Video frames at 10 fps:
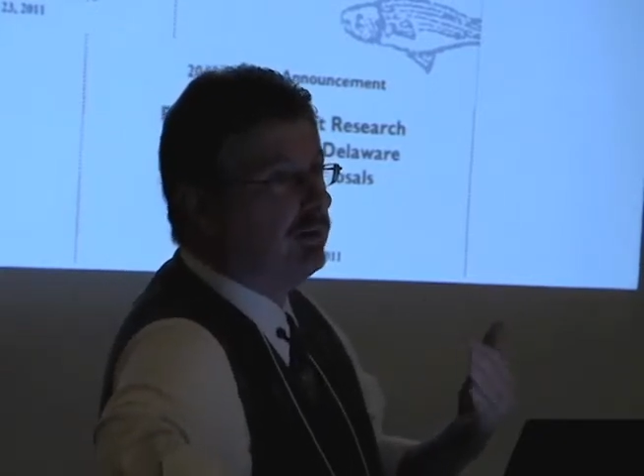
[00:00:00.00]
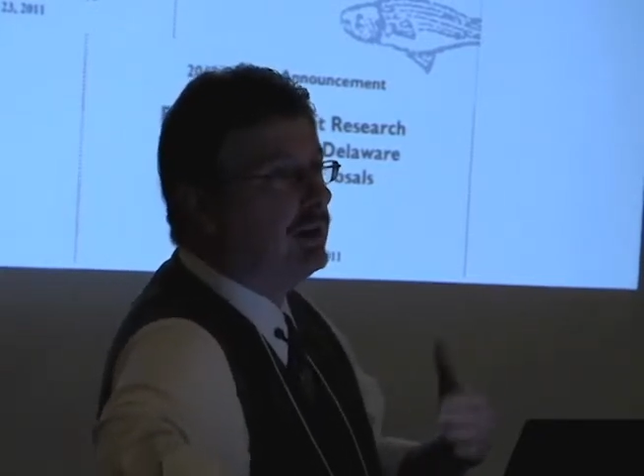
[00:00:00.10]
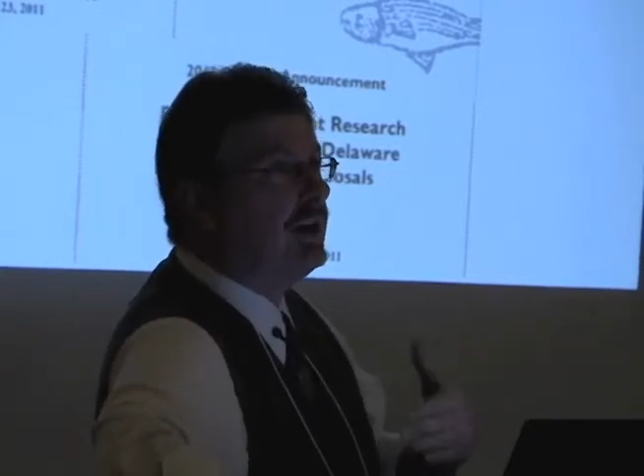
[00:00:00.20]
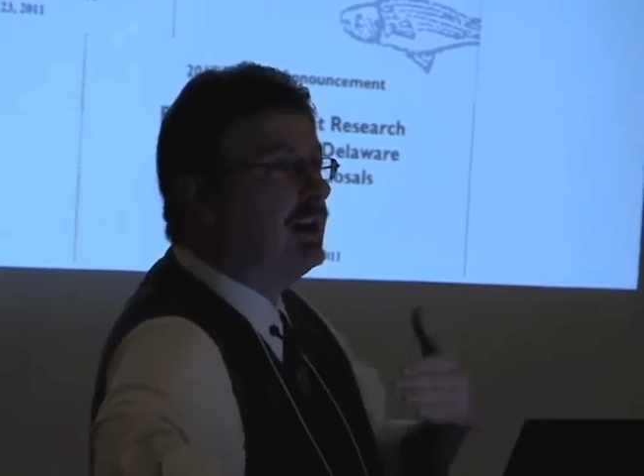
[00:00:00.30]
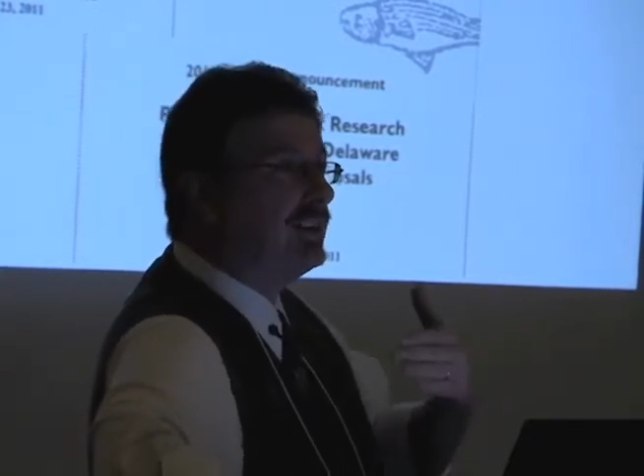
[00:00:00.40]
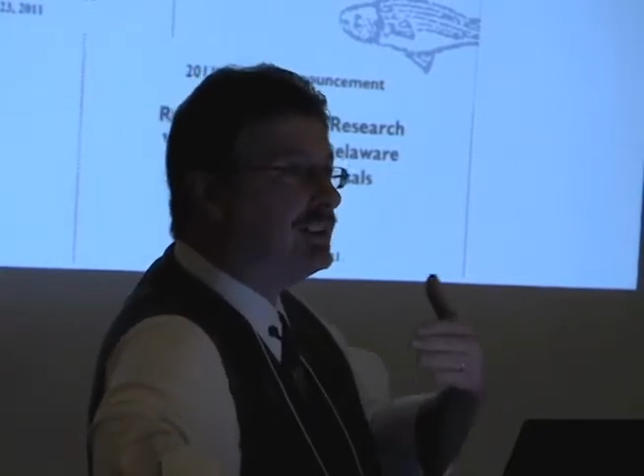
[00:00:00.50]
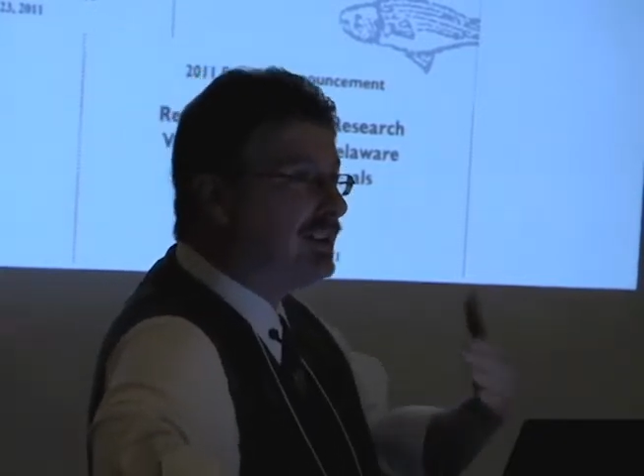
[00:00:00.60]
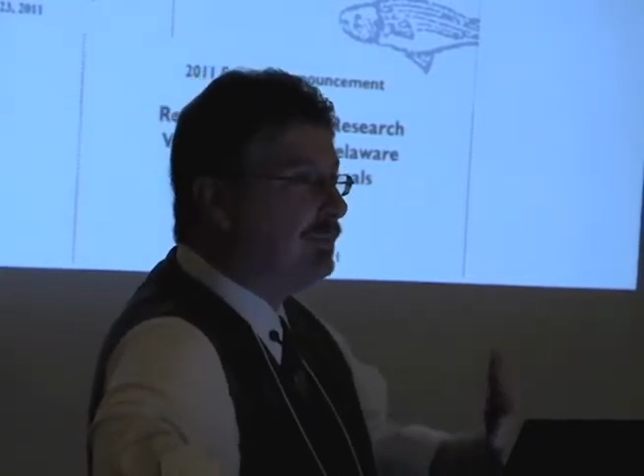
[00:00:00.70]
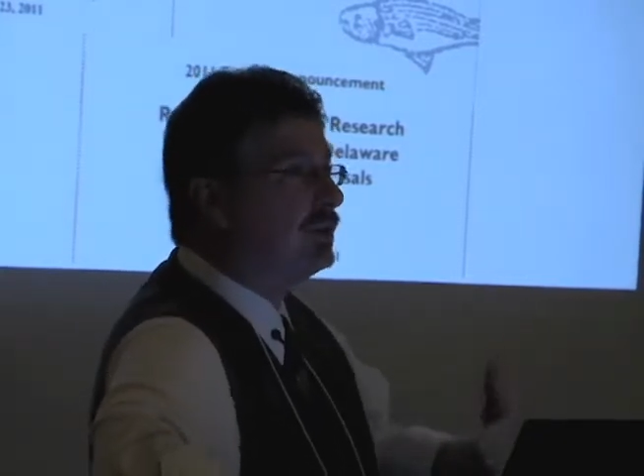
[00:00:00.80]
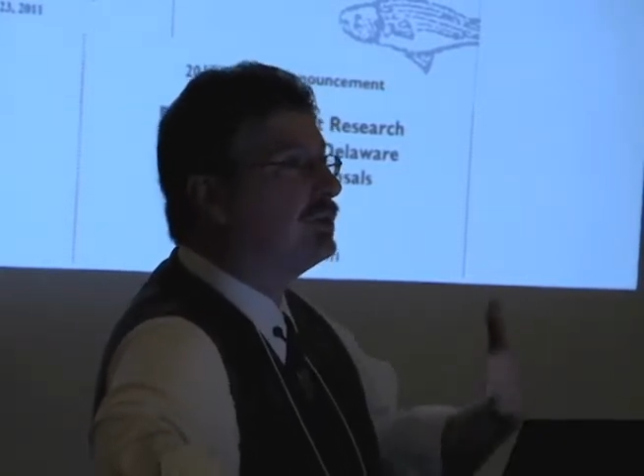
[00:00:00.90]
of, the
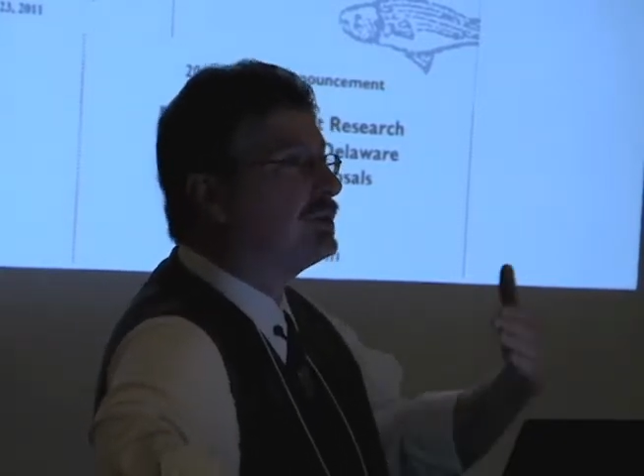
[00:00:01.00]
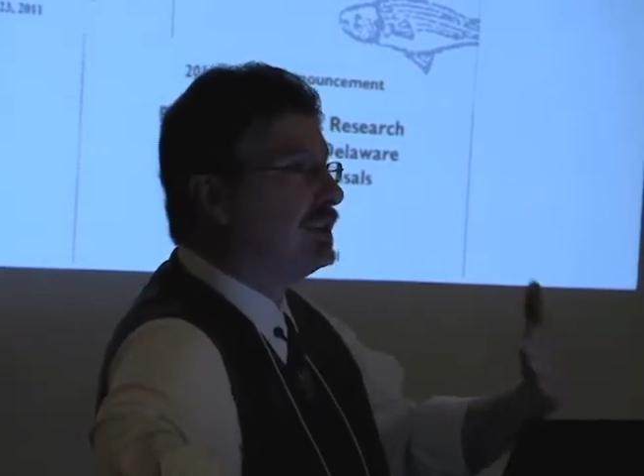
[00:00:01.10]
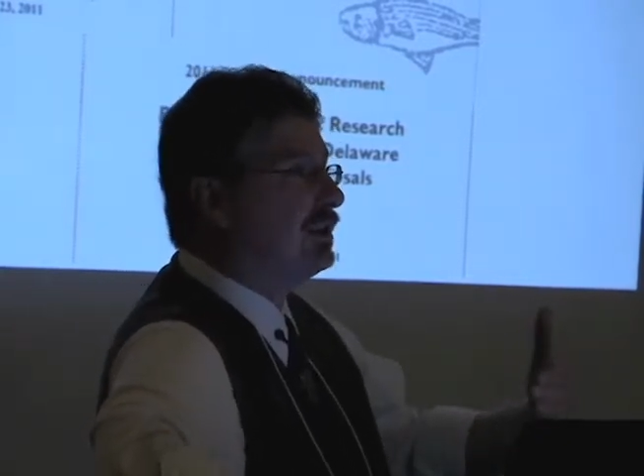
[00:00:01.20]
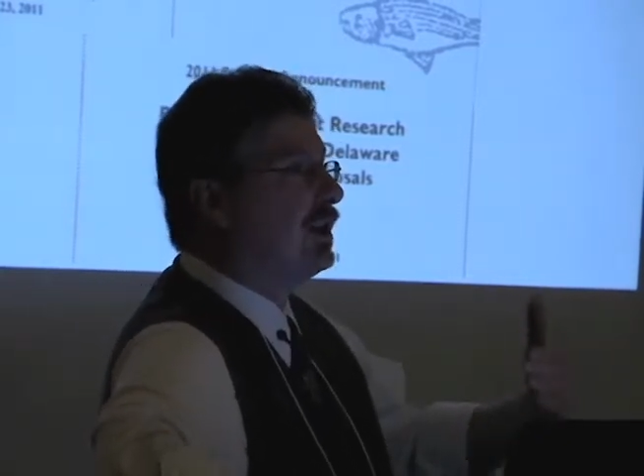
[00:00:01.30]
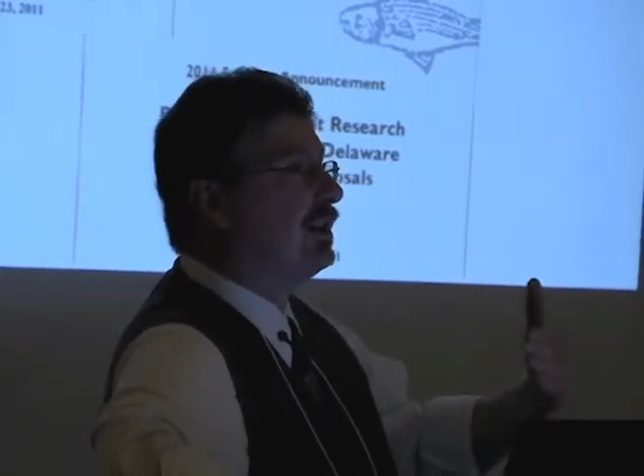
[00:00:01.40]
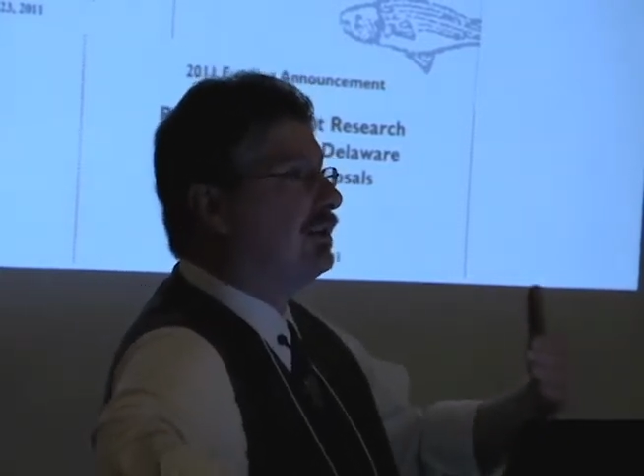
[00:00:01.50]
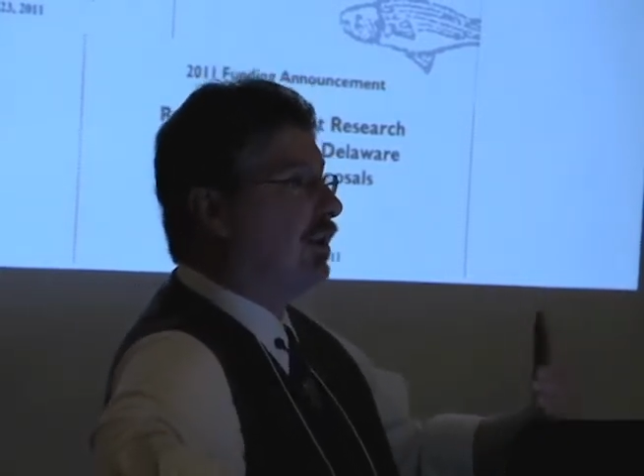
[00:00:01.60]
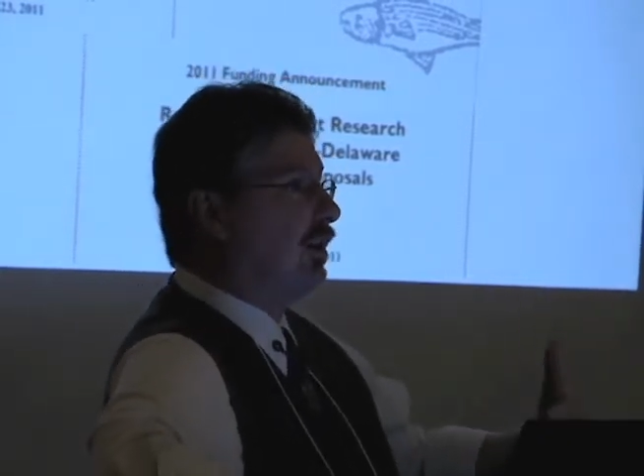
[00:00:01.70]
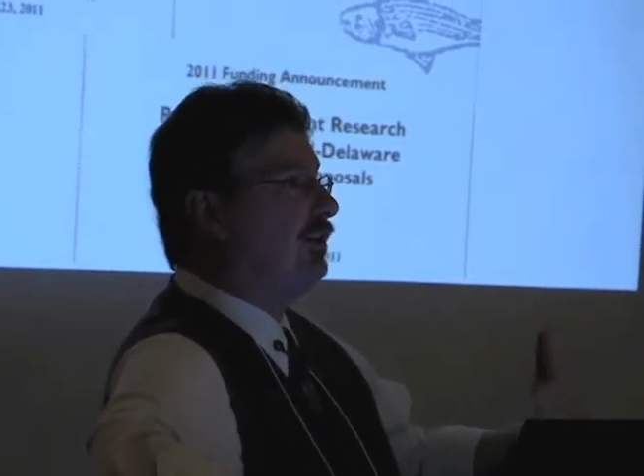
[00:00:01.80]
typical Sea Grant